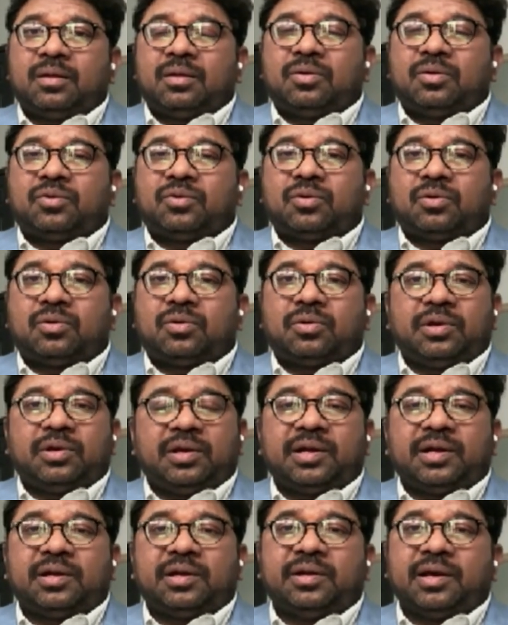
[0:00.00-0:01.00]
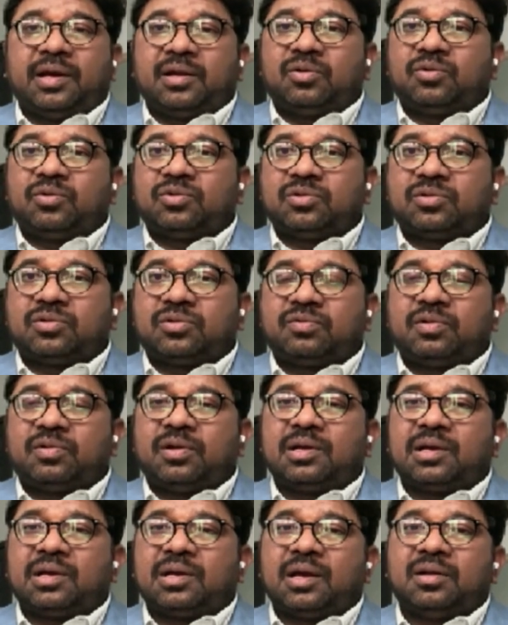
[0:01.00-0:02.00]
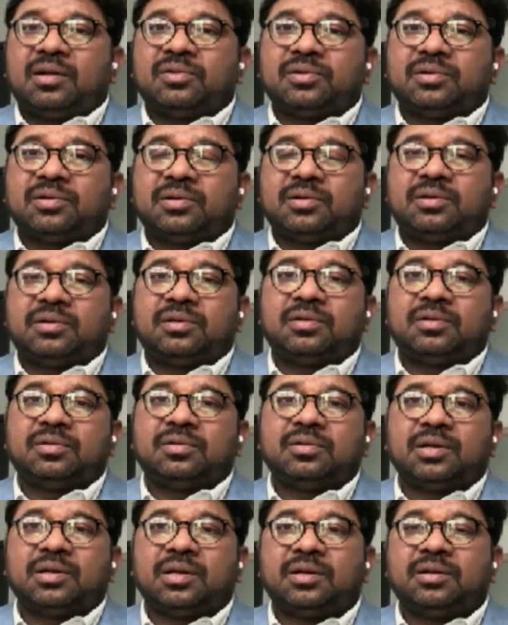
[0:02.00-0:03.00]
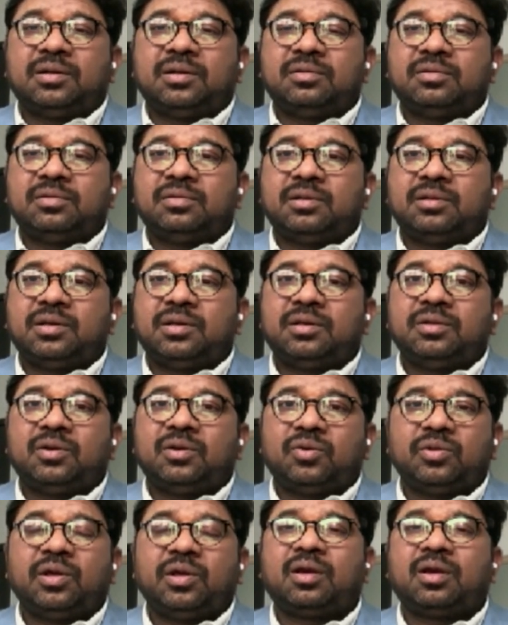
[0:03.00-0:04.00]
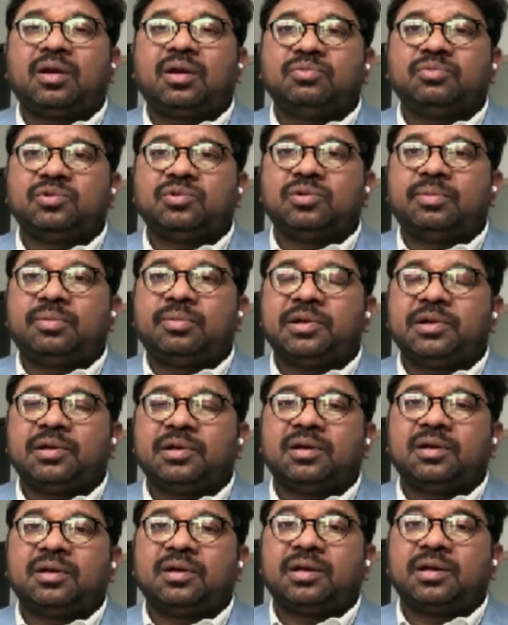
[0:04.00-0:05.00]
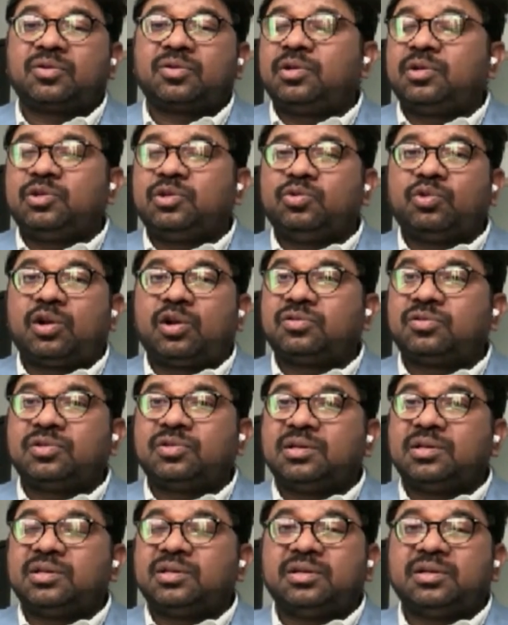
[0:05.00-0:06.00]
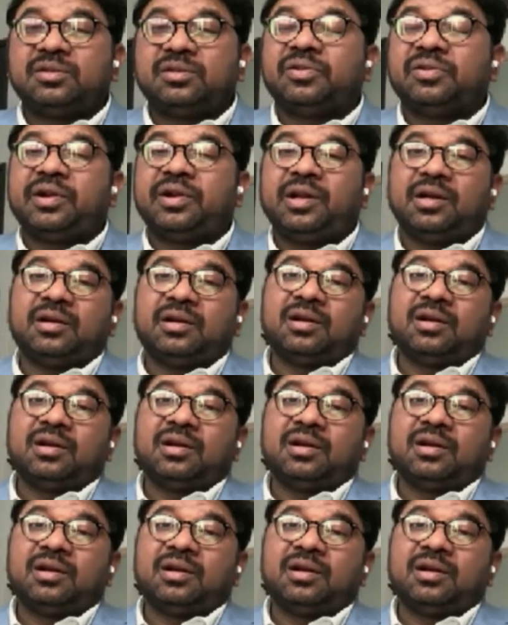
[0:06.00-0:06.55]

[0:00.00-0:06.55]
So he had diagnosis of lung cancer, and they came to America. Actually, Yuvraj Singh did great.